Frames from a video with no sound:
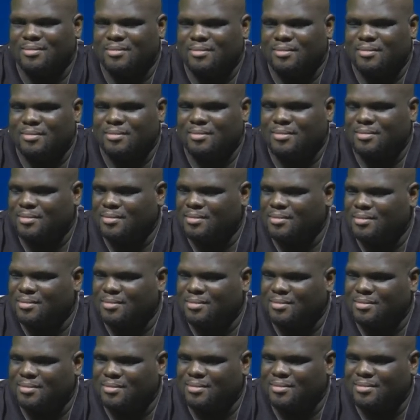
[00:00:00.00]

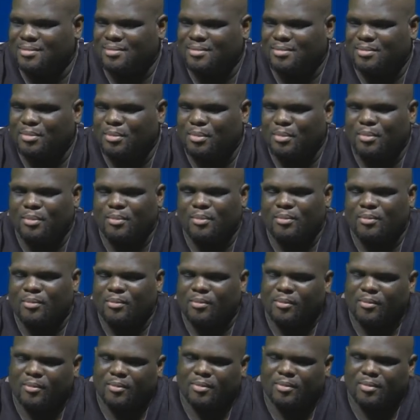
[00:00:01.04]

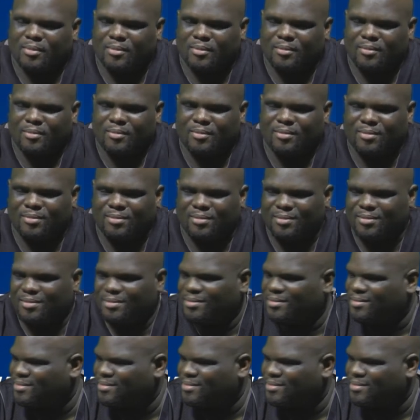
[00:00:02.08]
No words are spoken by the person on screen.